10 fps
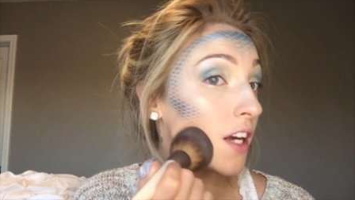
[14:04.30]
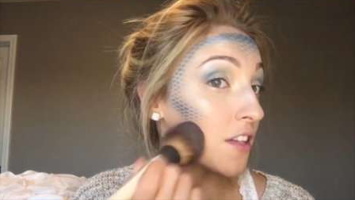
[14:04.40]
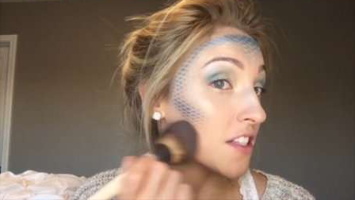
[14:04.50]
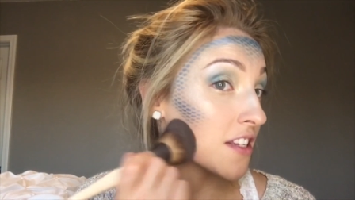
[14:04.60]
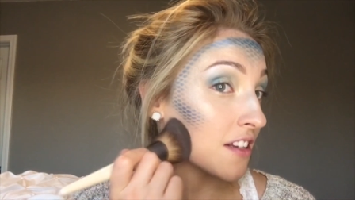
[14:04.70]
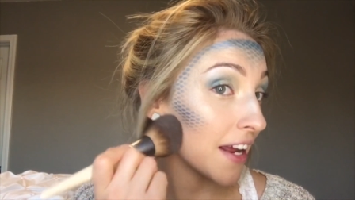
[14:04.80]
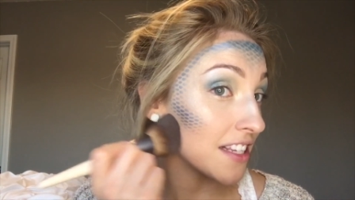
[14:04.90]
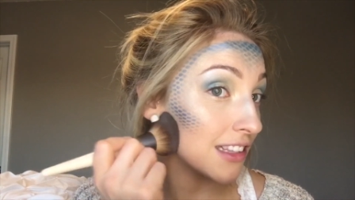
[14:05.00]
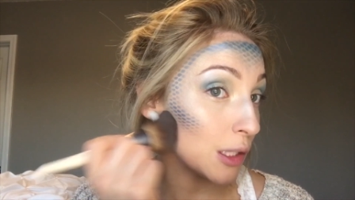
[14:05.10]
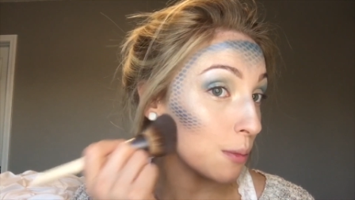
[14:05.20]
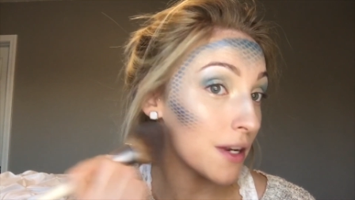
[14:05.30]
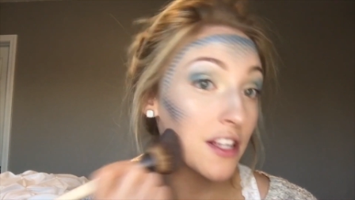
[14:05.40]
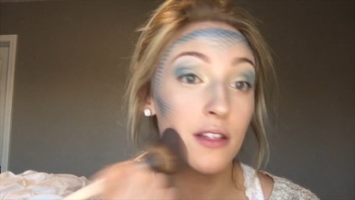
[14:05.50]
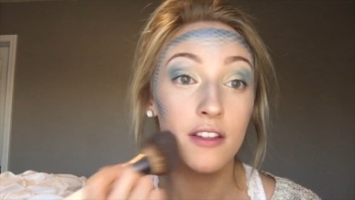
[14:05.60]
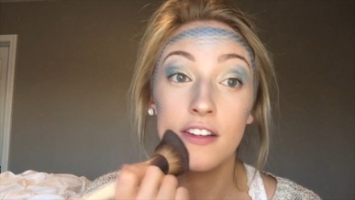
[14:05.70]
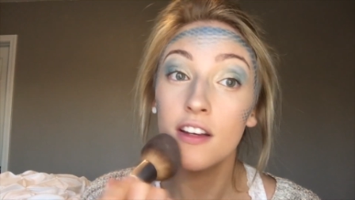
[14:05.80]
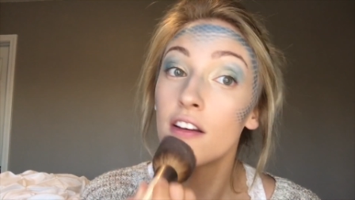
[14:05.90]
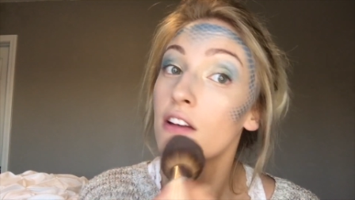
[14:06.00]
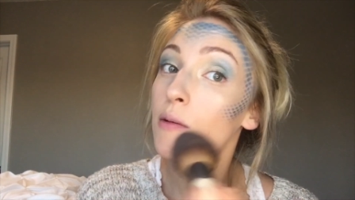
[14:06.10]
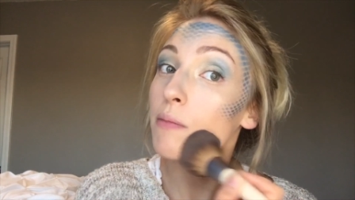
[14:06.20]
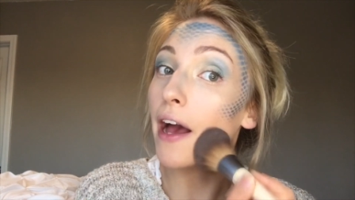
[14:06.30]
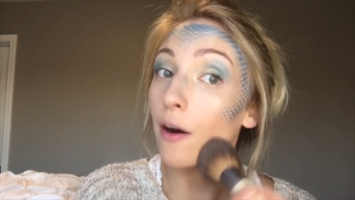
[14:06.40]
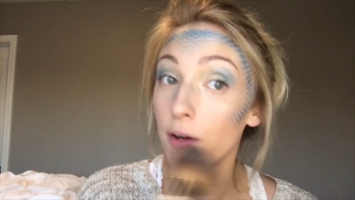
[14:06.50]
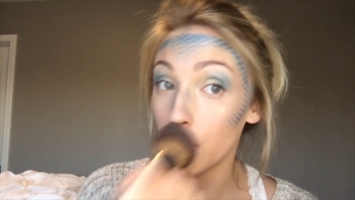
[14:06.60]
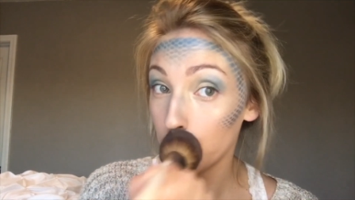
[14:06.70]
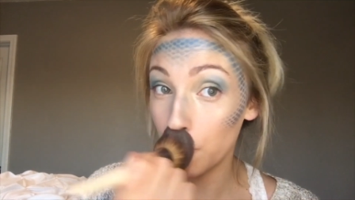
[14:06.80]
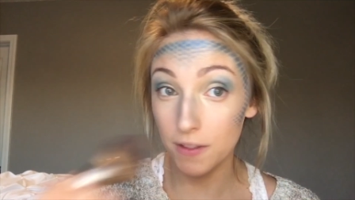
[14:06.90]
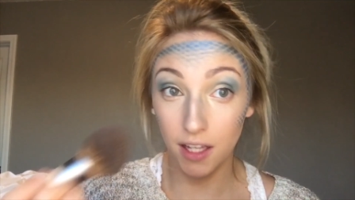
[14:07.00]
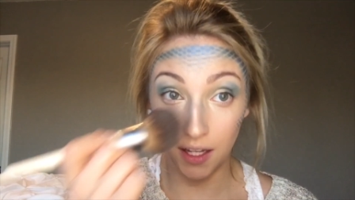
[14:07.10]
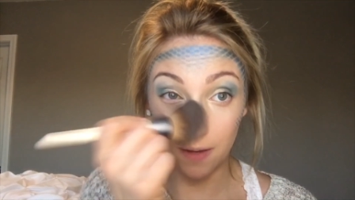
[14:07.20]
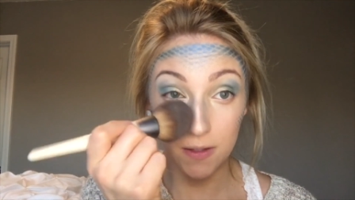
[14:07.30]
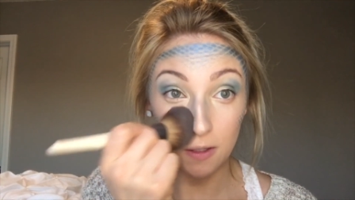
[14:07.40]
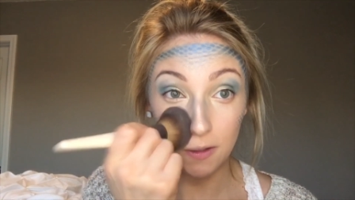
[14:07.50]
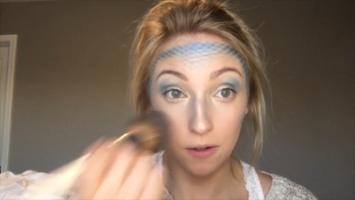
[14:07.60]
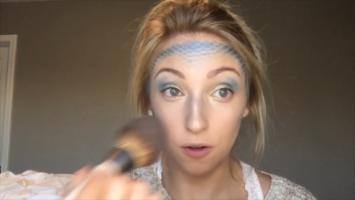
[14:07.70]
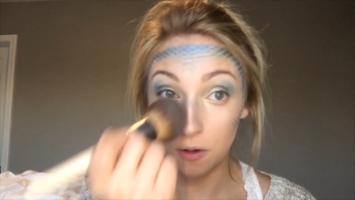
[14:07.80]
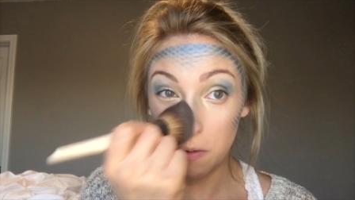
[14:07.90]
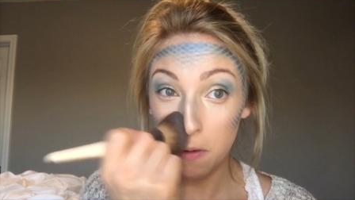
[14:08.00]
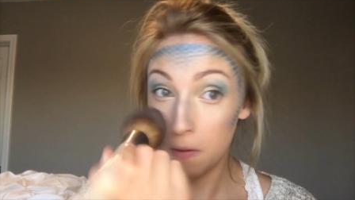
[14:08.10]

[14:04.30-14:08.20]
And this is a nice luminous powder, so it's going to give us a little